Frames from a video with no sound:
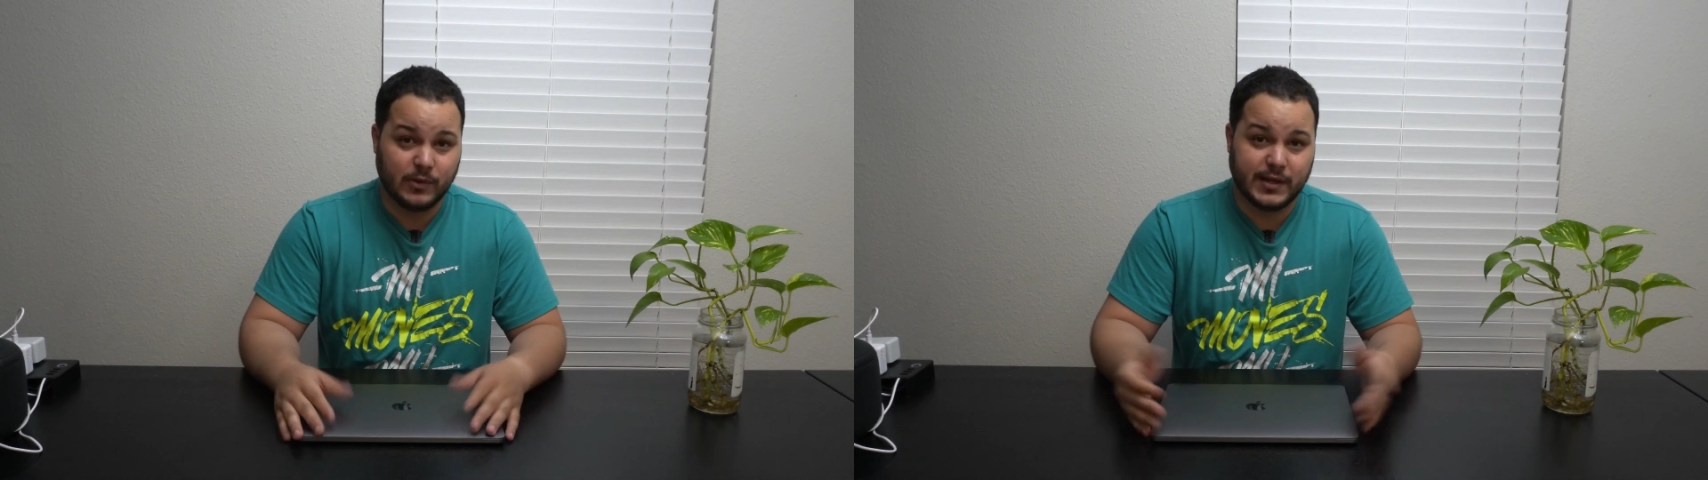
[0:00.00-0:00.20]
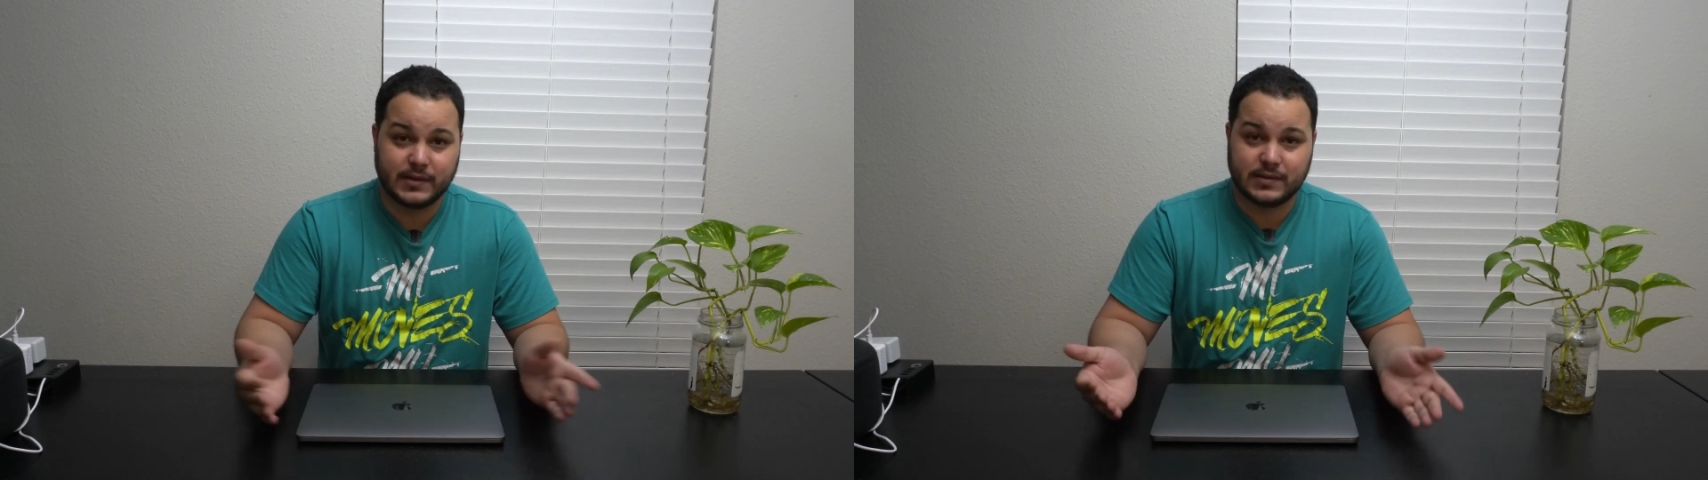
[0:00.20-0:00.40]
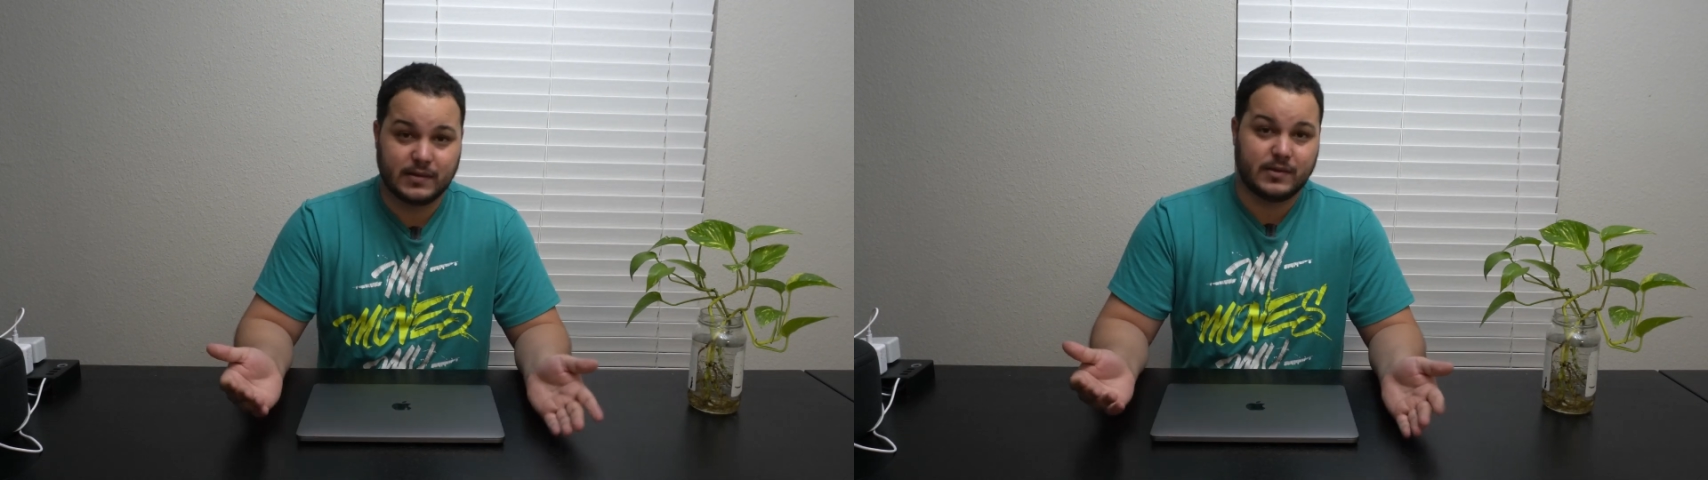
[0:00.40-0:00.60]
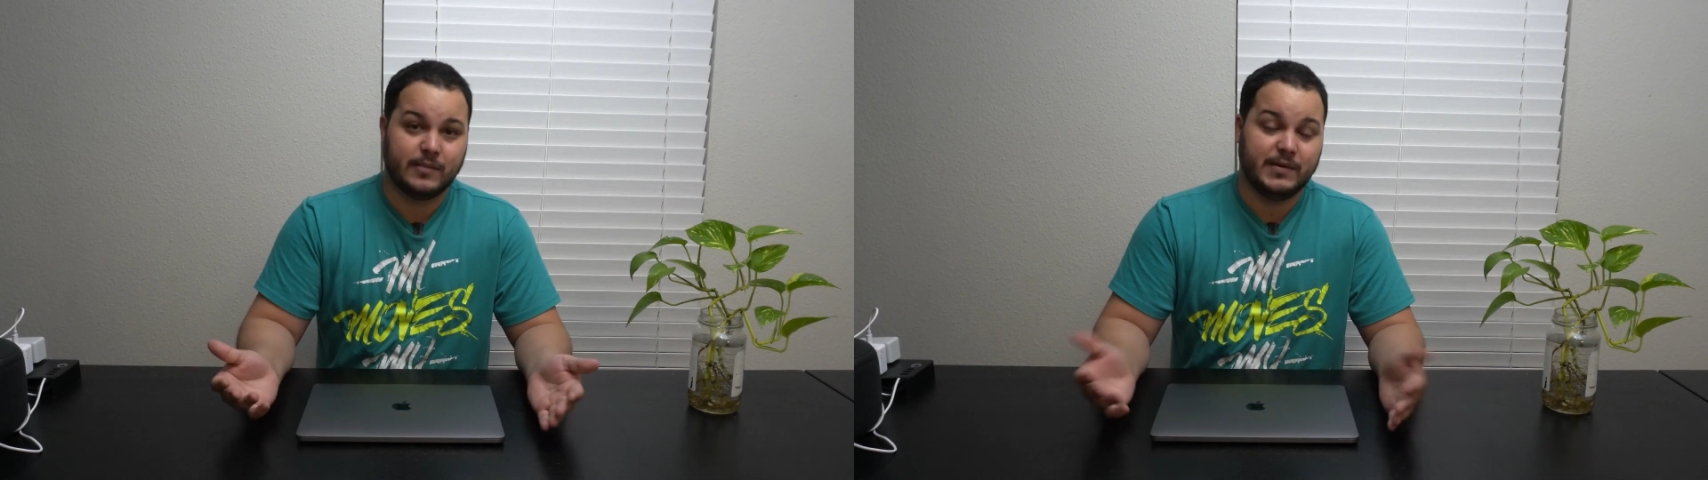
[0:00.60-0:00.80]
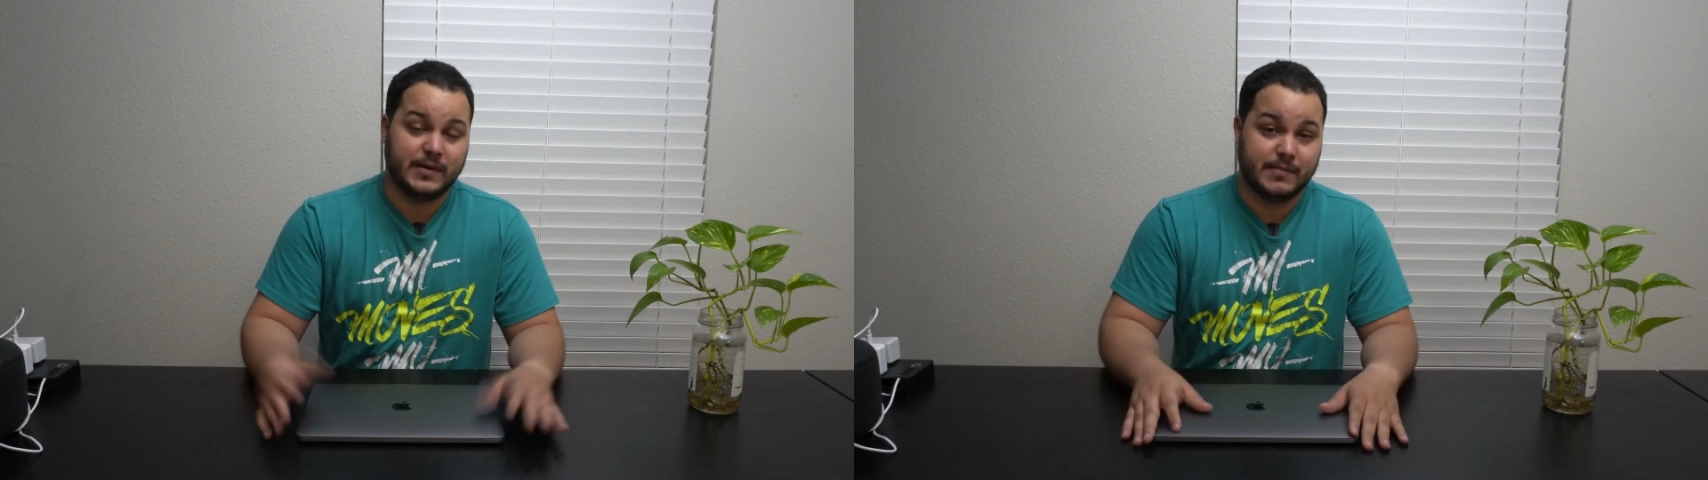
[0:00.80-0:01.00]
Like, they're a
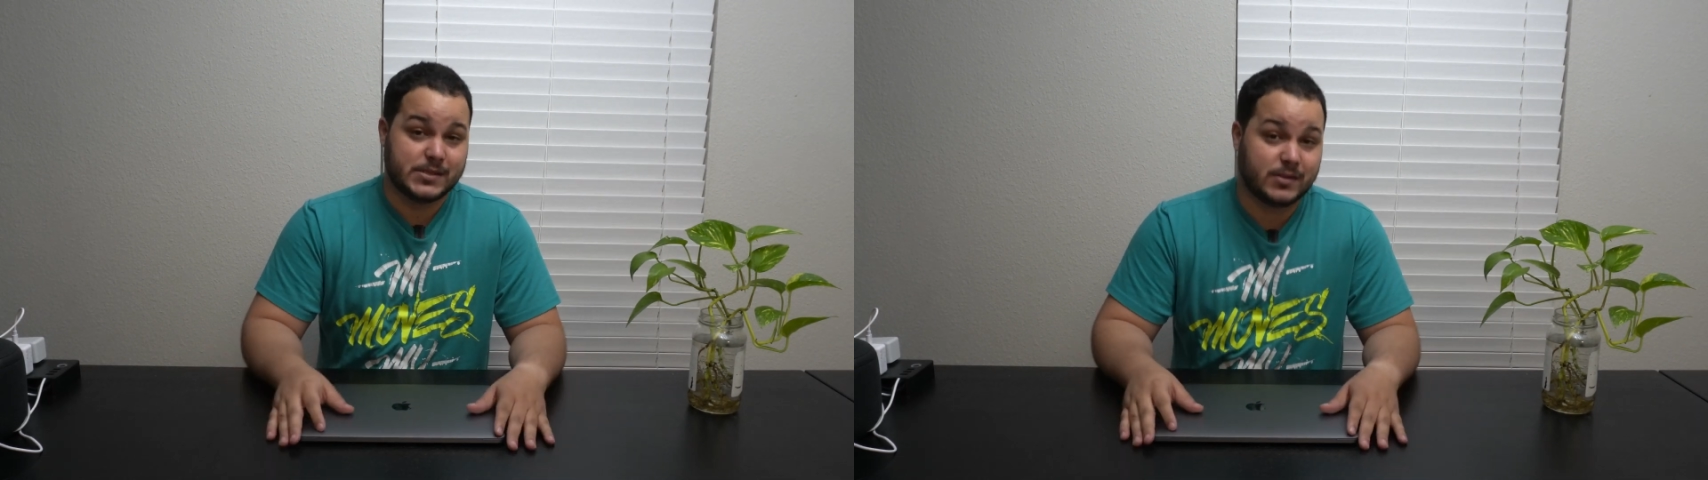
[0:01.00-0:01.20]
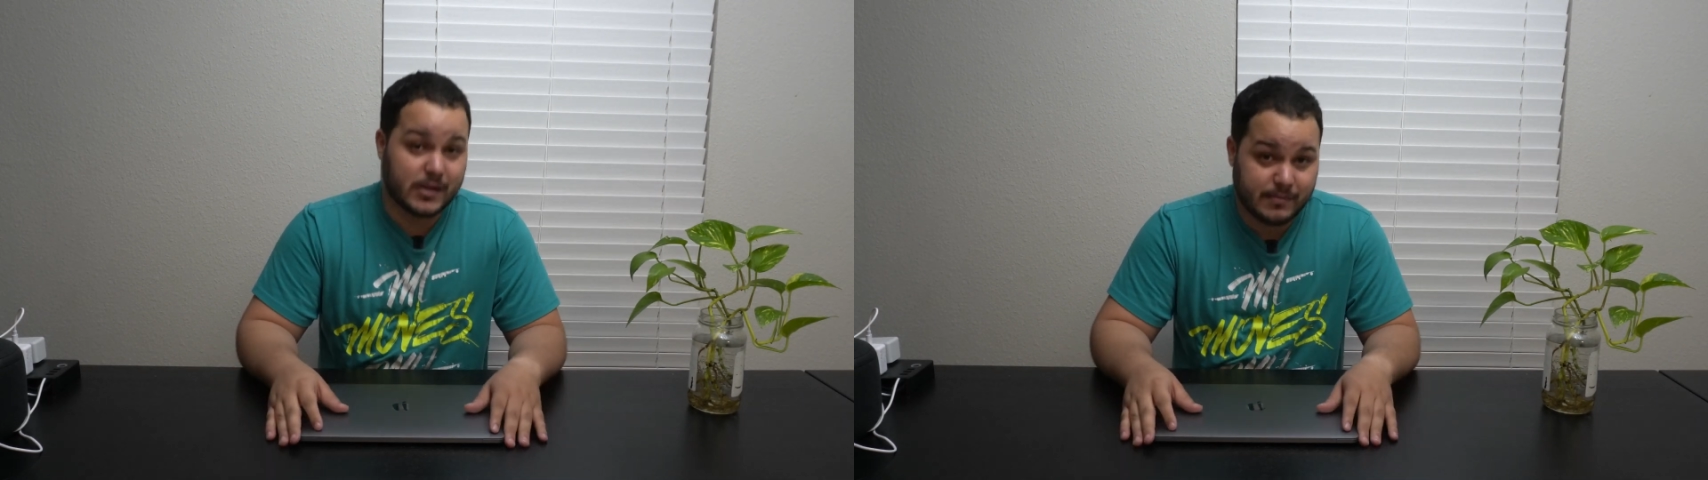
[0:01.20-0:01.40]
company that makes a lot